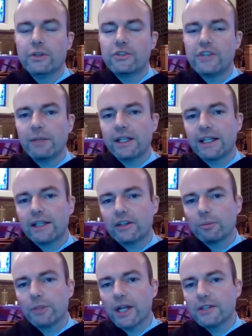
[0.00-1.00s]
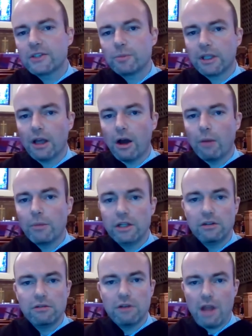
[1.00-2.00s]
but seemingly the place has become
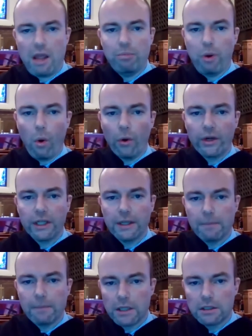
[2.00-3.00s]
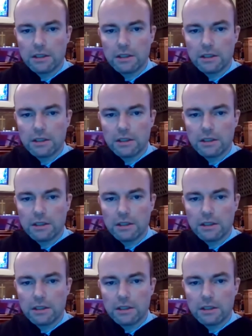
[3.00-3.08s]
an emporium.